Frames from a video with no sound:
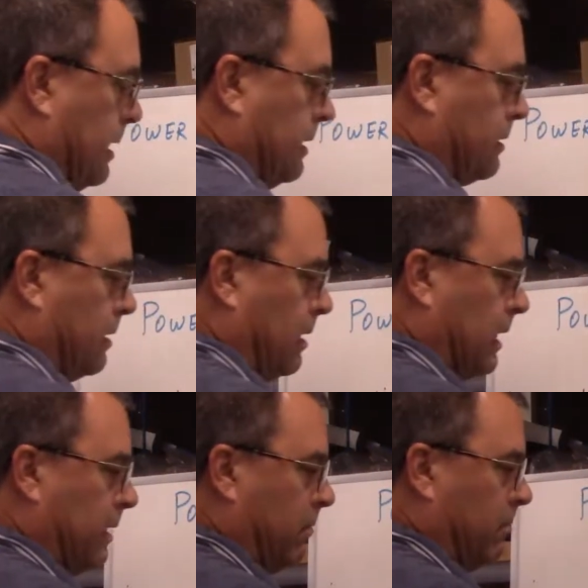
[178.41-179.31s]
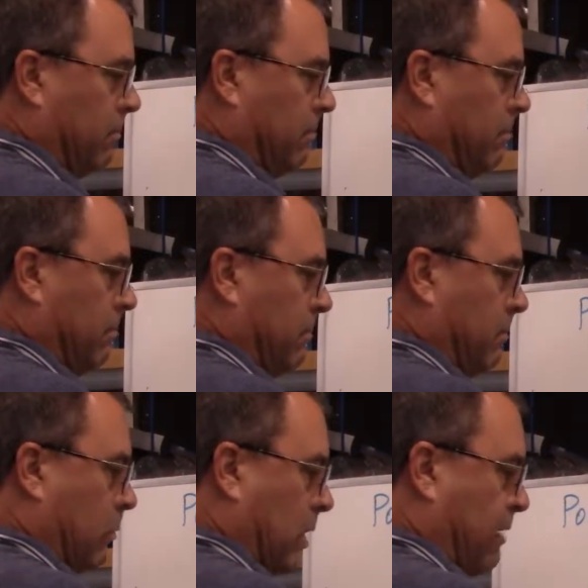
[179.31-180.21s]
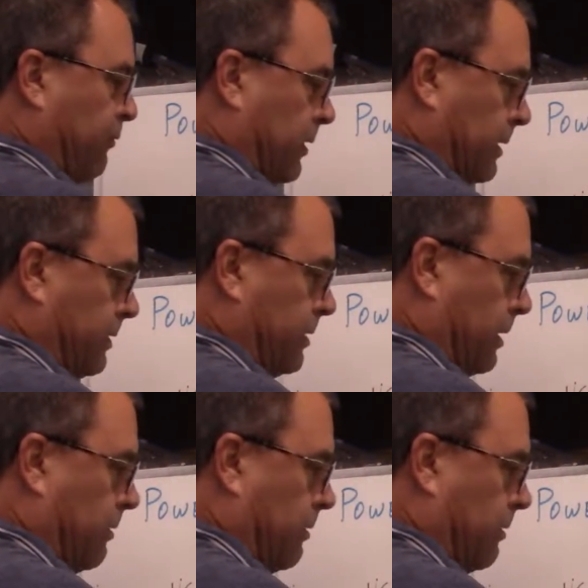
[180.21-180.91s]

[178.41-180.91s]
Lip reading: is not referenced to